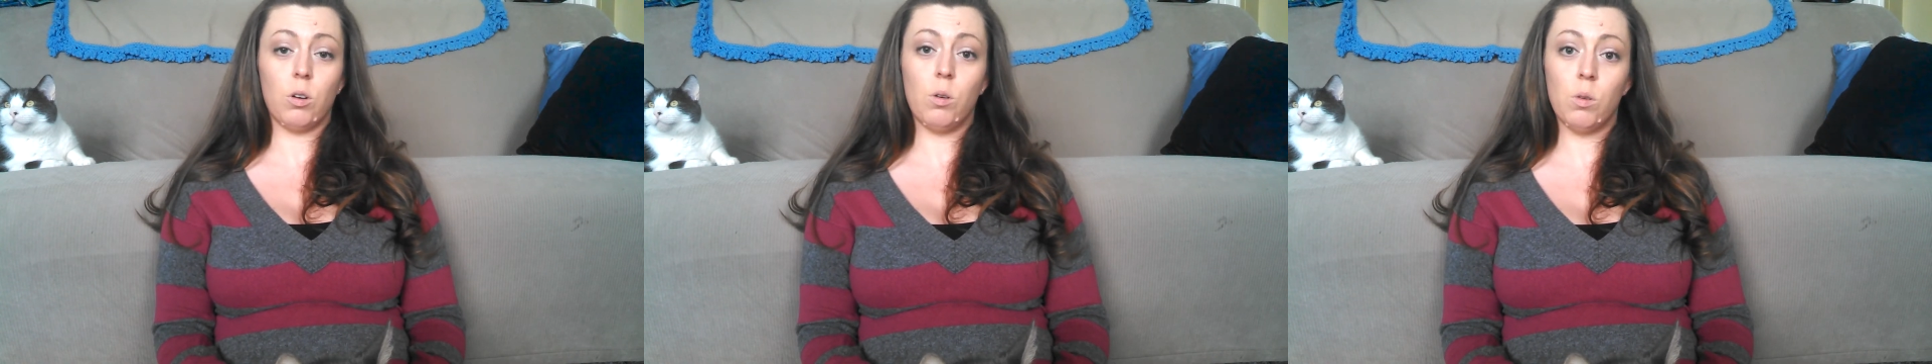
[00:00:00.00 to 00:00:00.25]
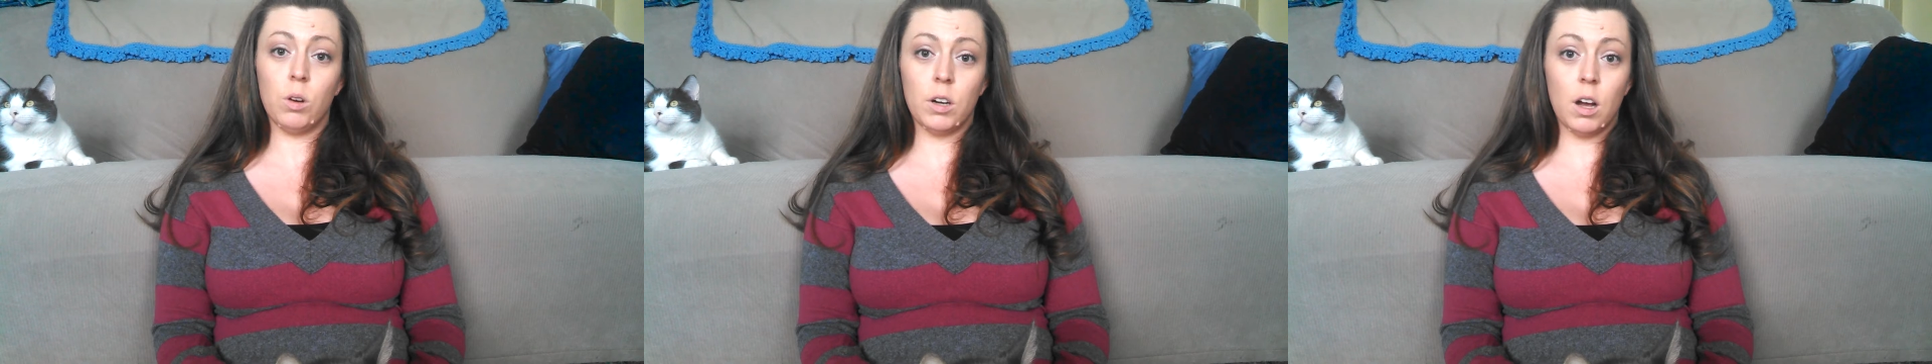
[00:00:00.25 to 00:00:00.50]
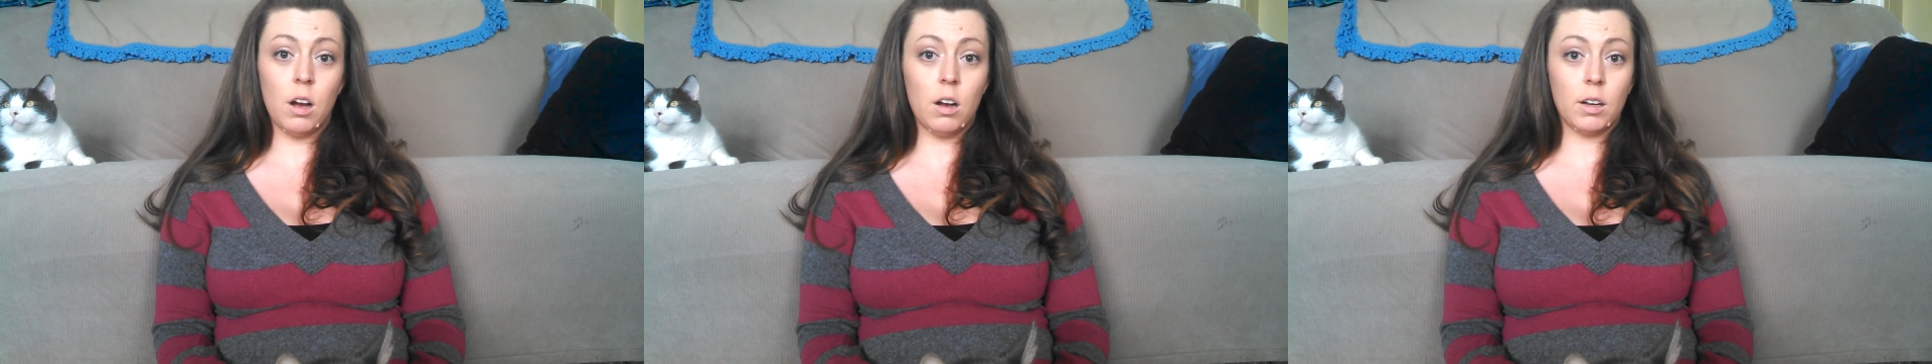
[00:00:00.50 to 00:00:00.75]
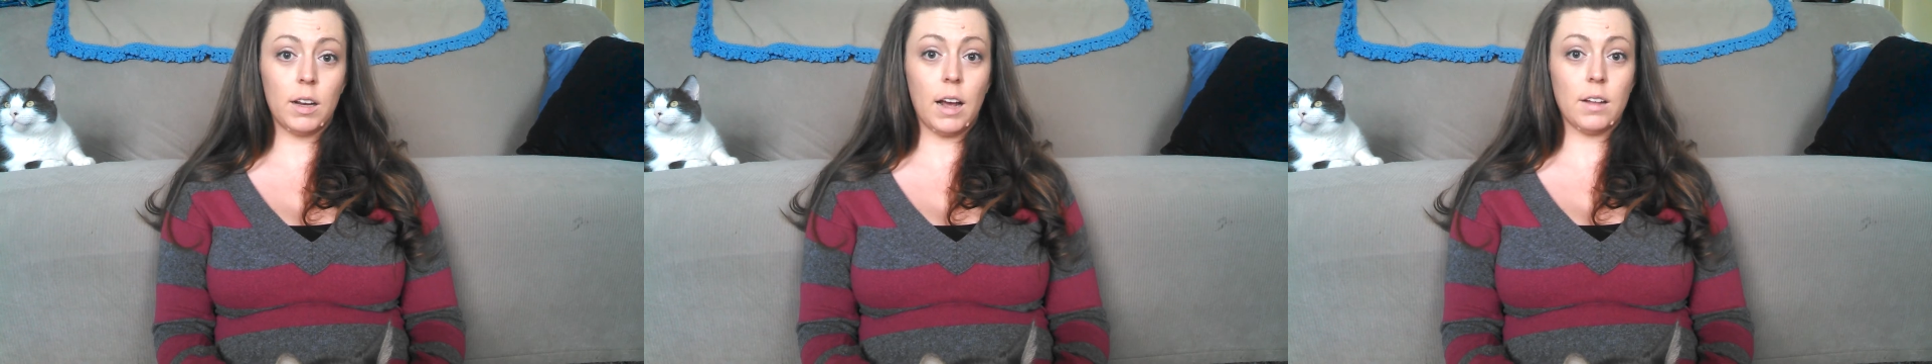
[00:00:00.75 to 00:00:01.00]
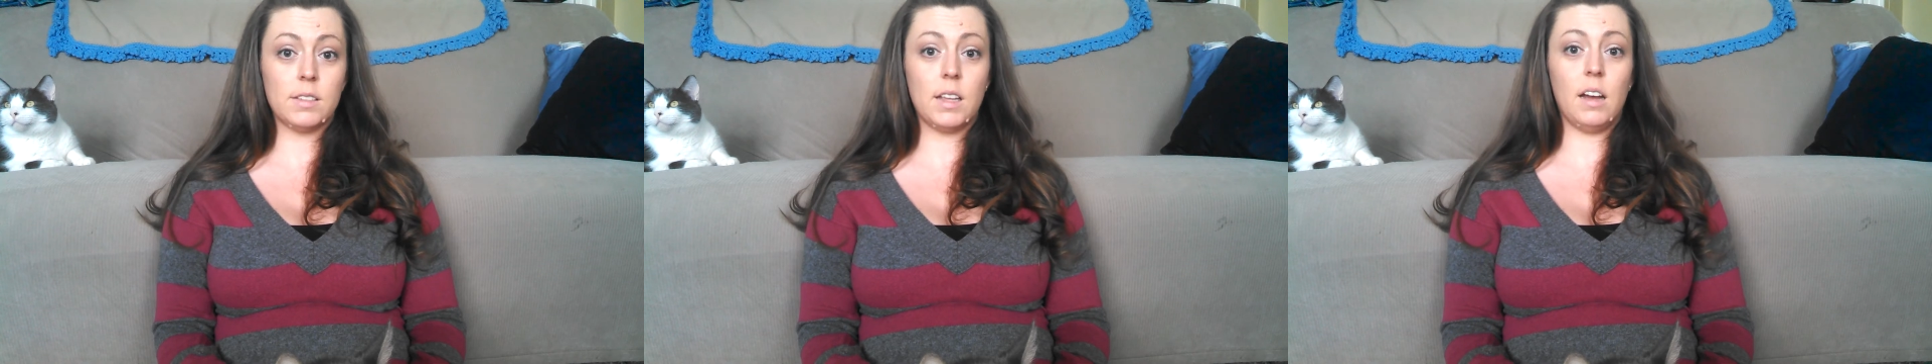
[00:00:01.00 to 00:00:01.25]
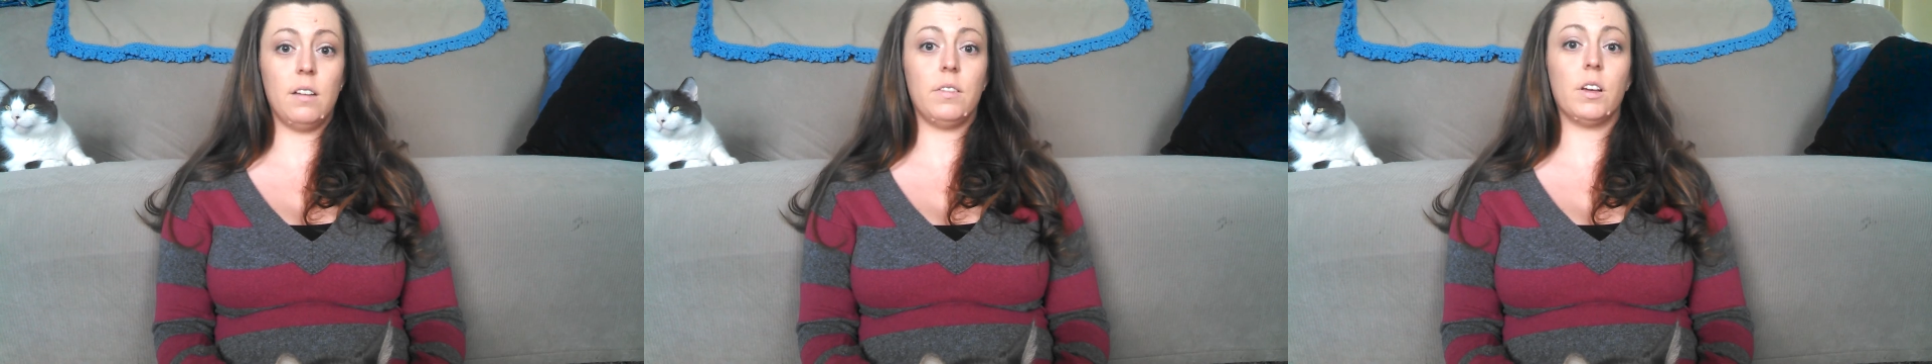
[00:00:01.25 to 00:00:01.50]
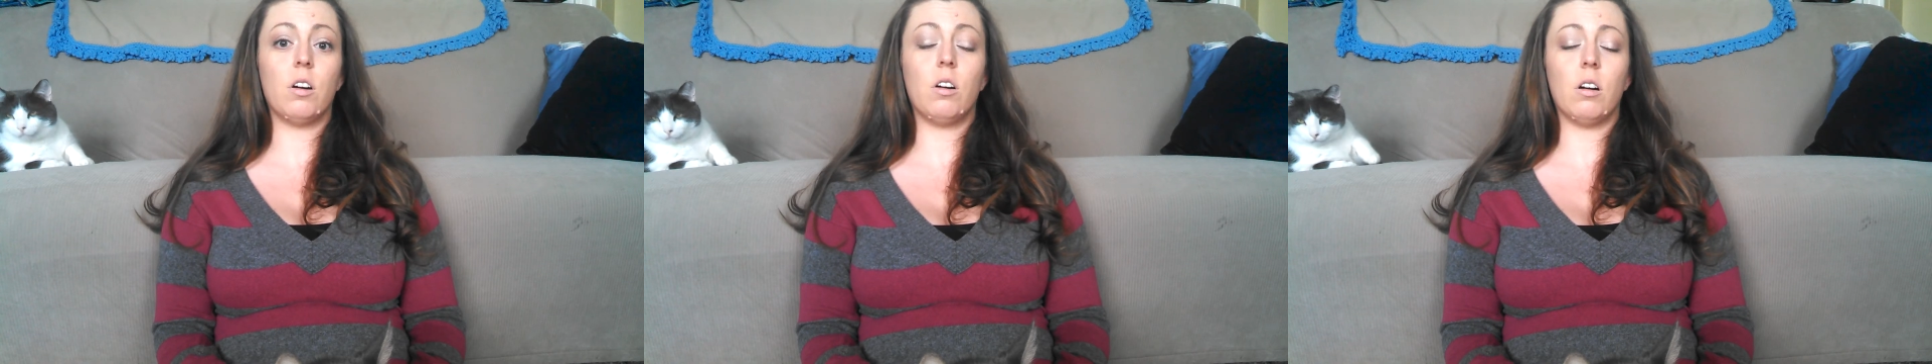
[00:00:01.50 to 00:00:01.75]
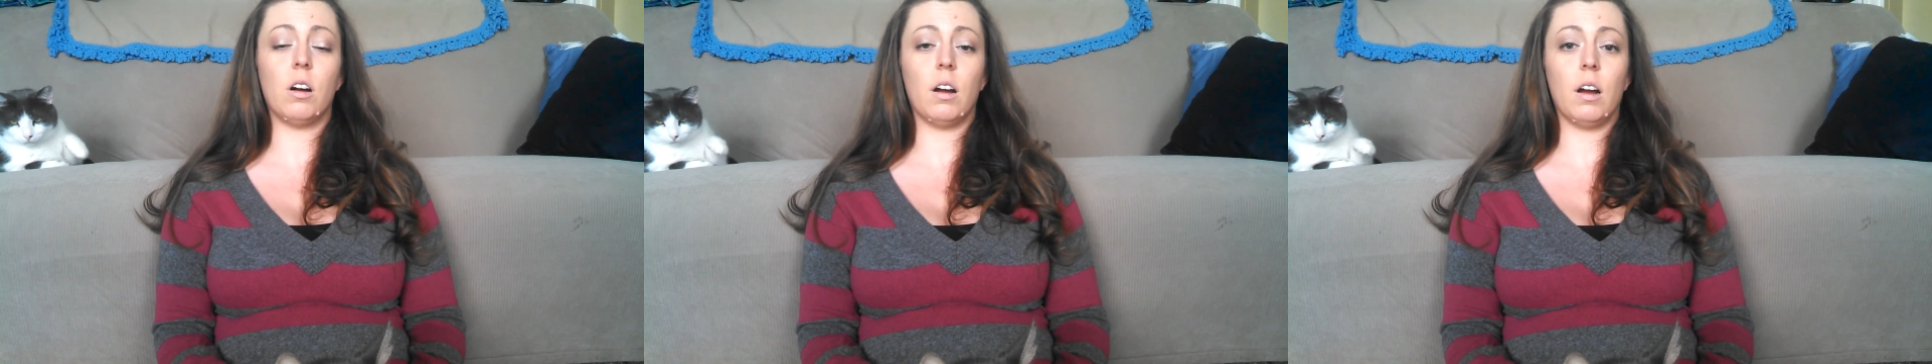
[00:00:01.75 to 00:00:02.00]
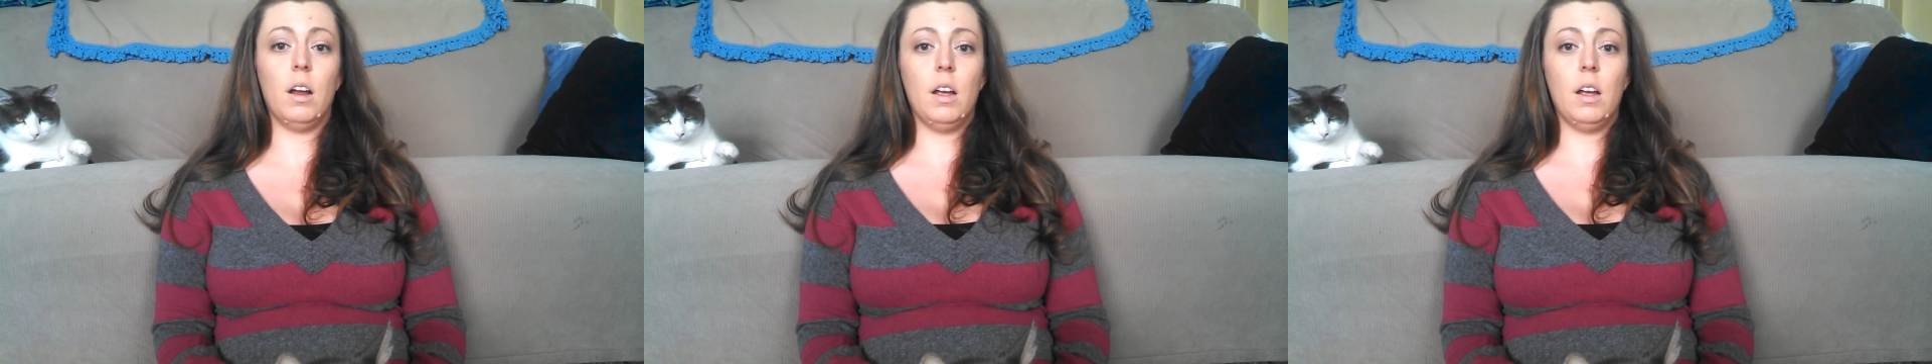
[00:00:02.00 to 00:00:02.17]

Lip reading: a horn honk outside of the car.